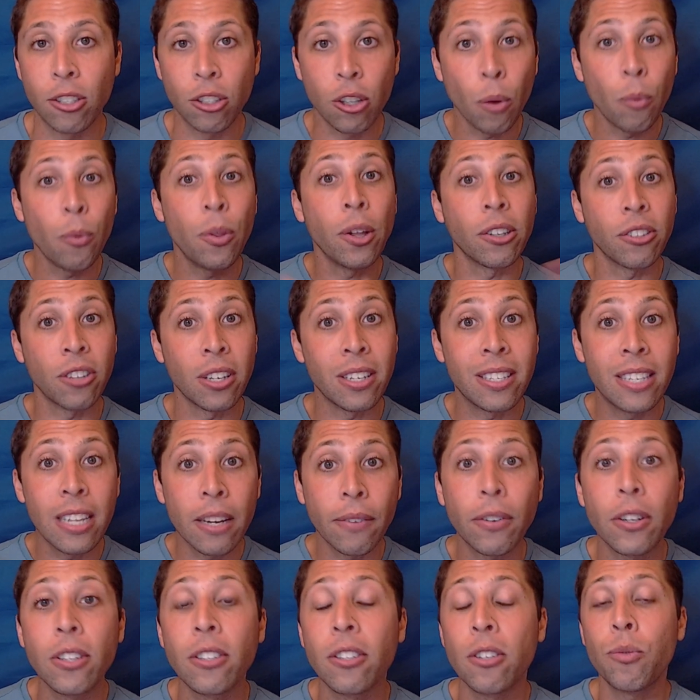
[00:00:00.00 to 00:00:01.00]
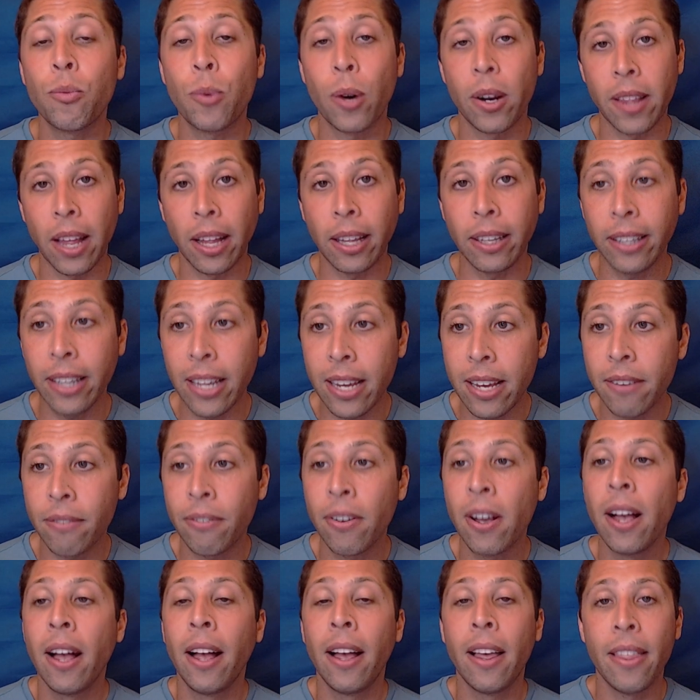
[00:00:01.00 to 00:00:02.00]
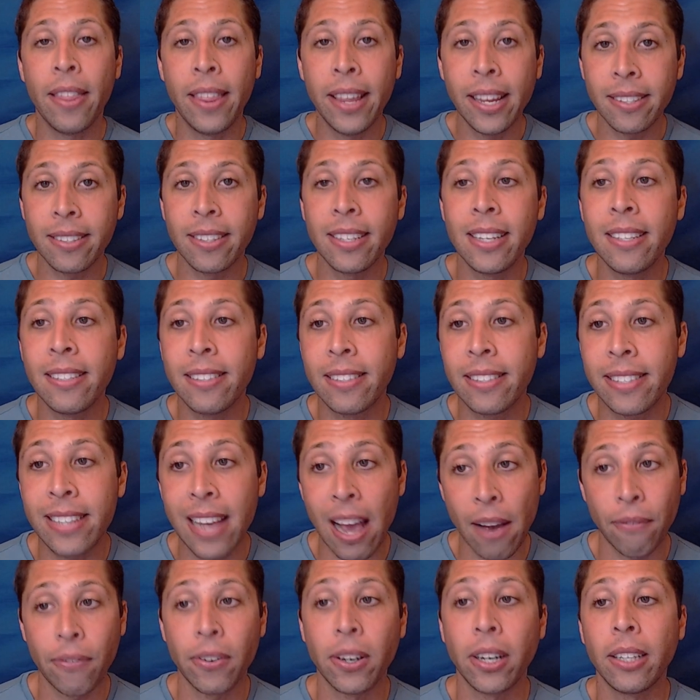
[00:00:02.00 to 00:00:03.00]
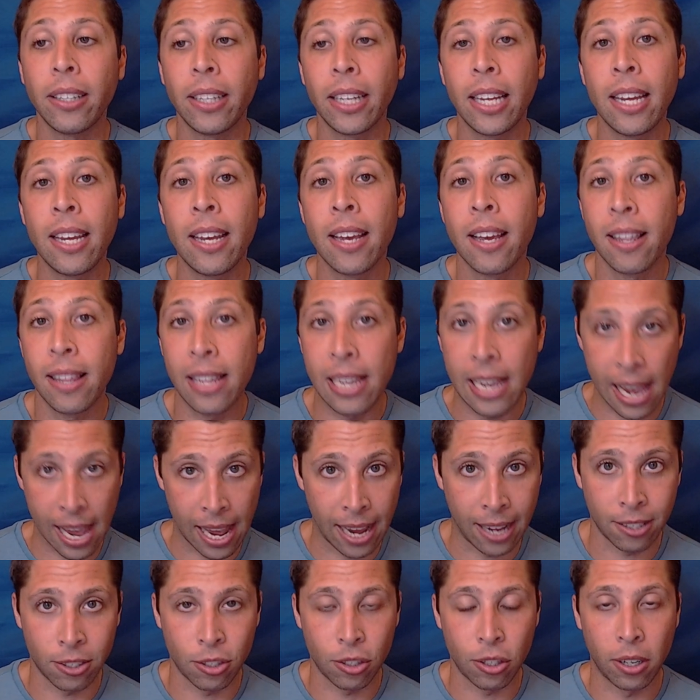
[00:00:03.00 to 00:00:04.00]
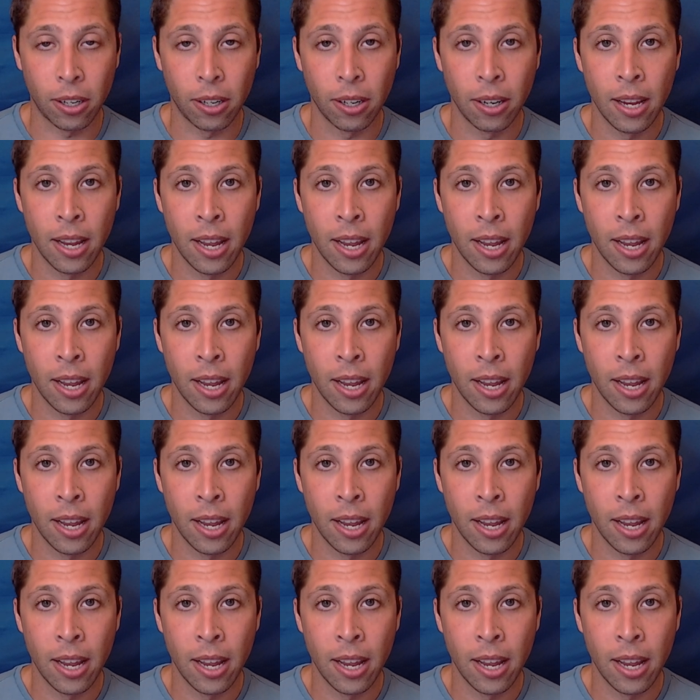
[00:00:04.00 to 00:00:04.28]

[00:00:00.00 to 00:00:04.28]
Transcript: So there's a difference in where they live, this is definitely the answer.